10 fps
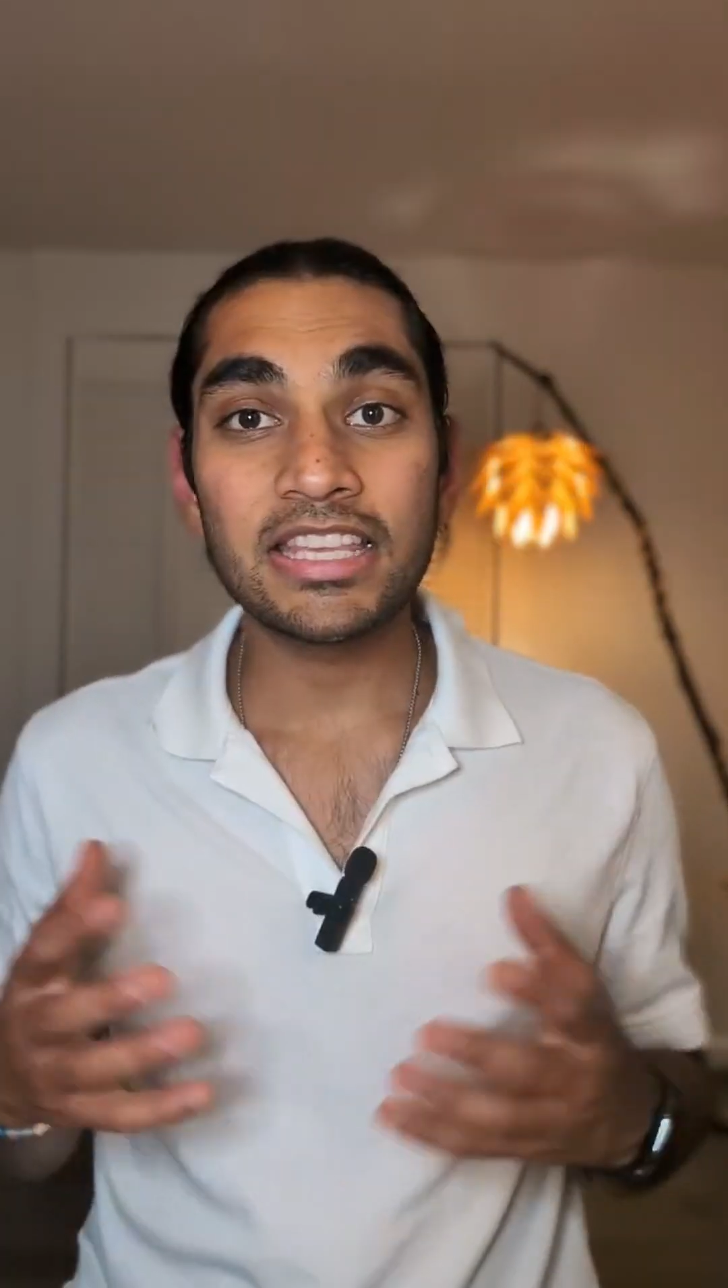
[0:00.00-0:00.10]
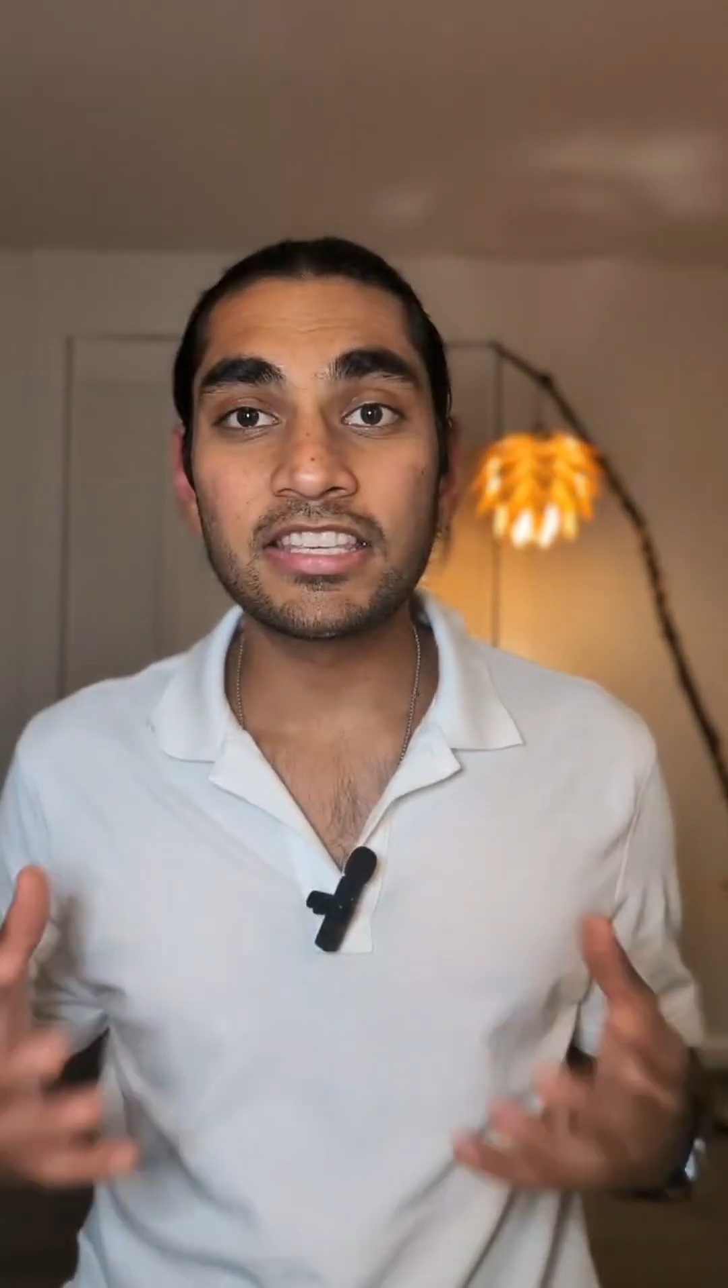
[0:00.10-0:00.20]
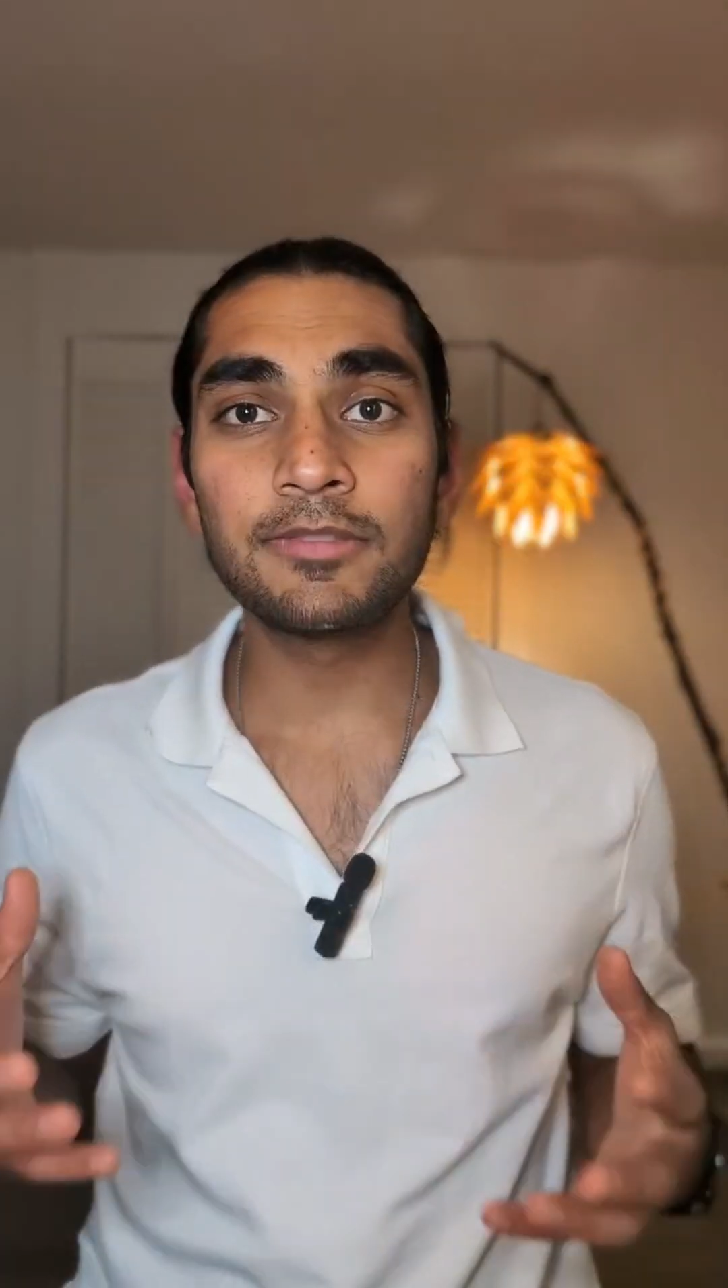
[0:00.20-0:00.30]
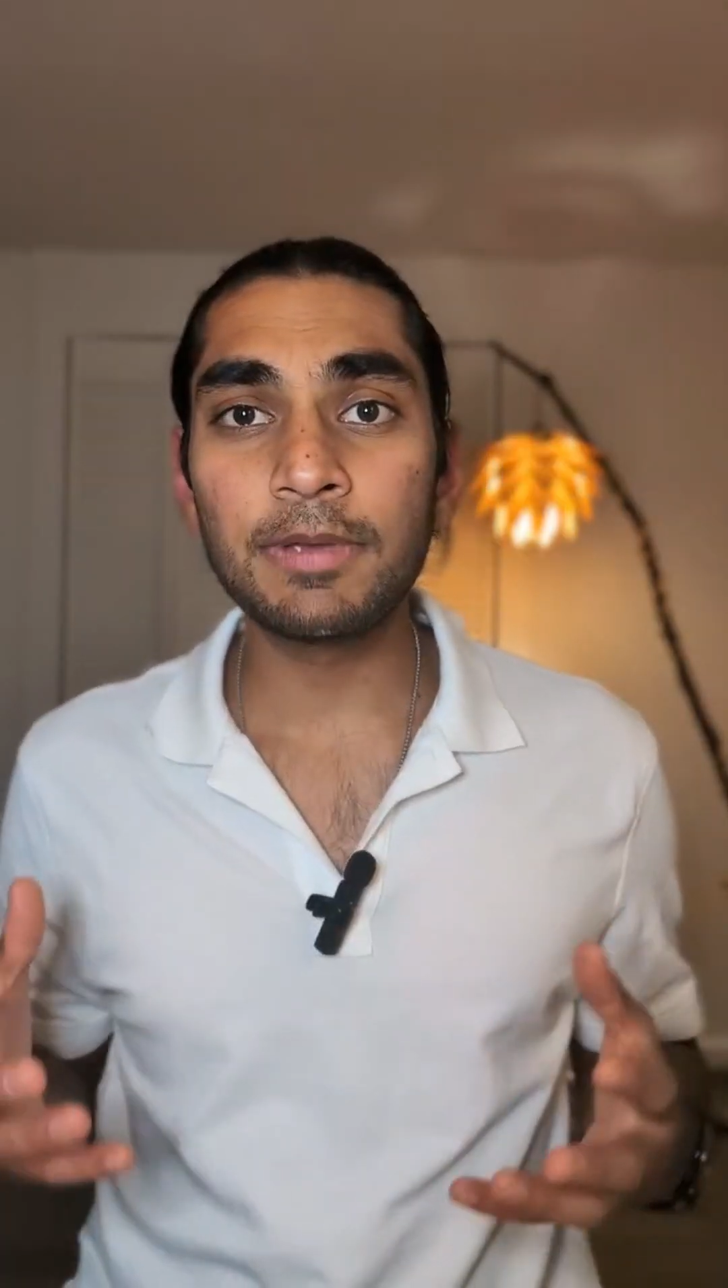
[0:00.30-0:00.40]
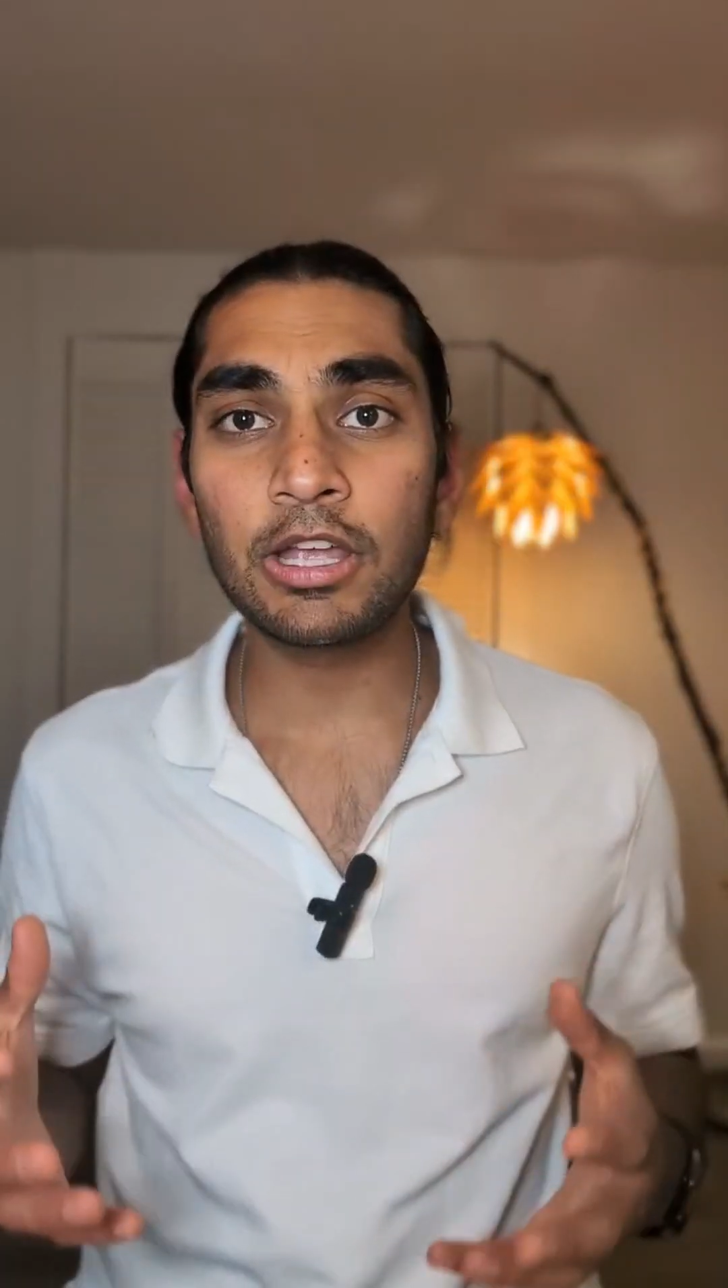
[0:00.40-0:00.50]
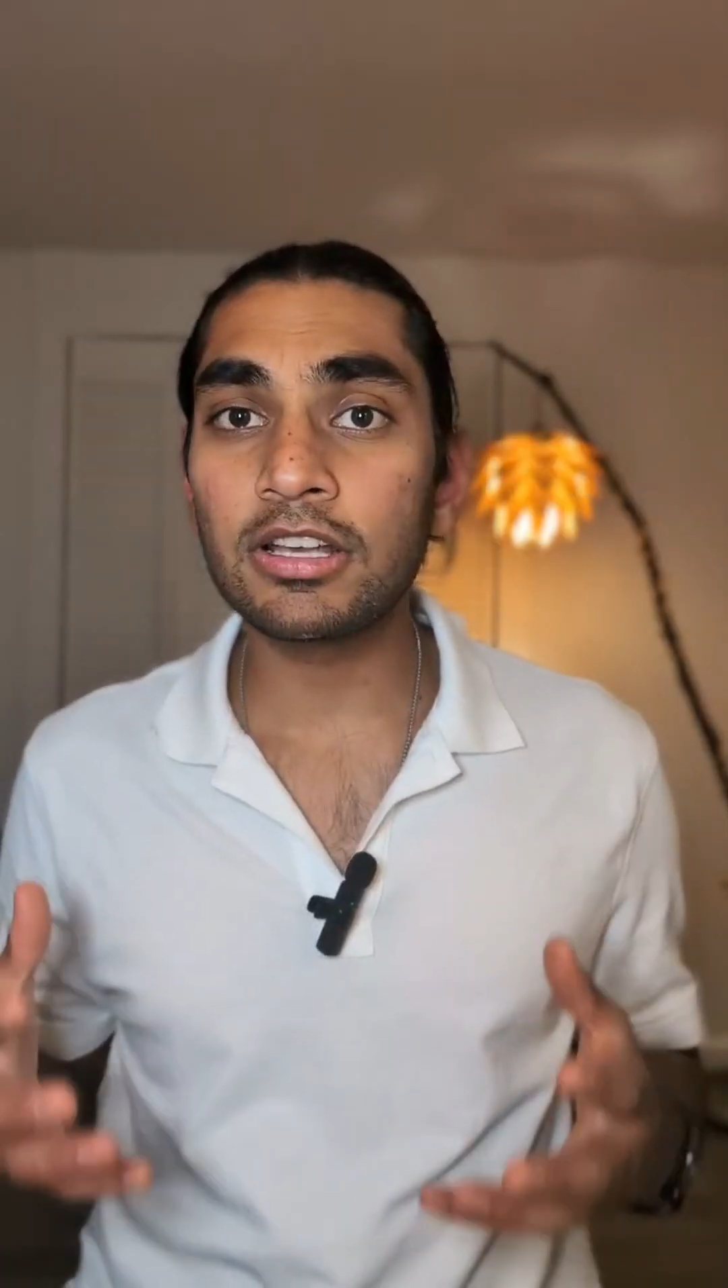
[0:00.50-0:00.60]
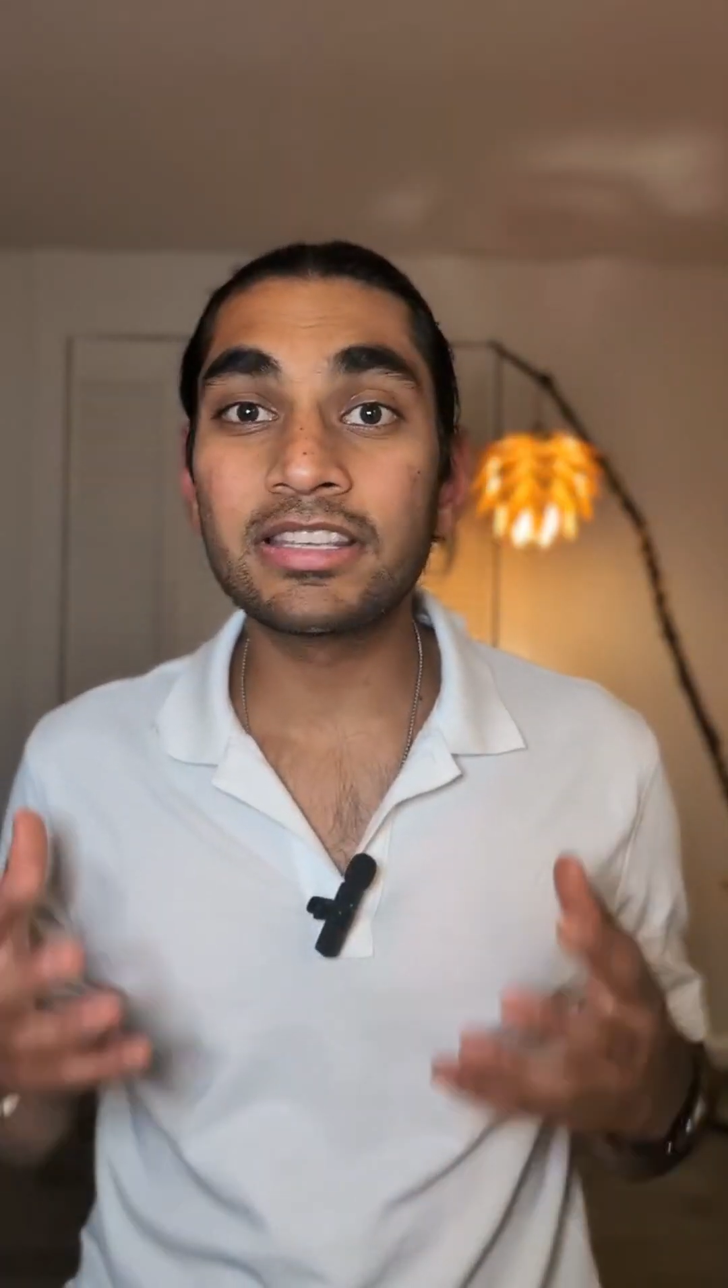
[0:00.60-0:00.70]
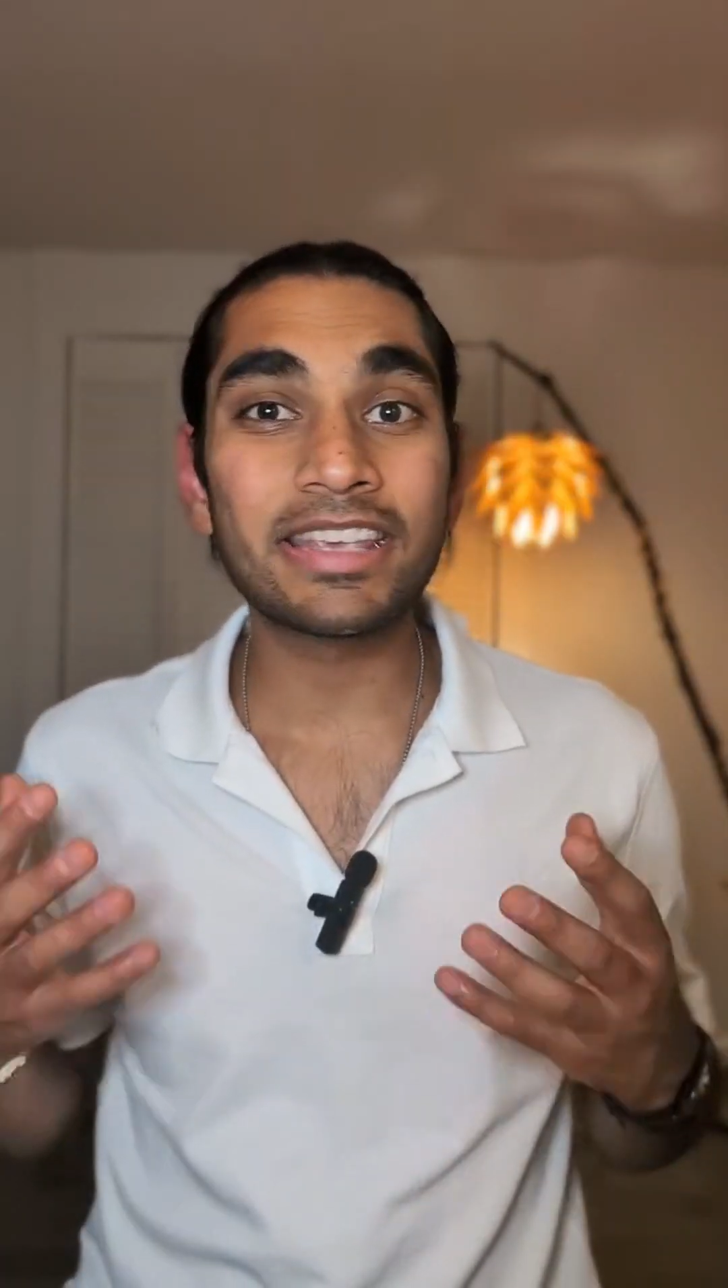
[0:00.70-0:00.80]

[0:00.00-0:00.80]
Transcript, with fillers: This is because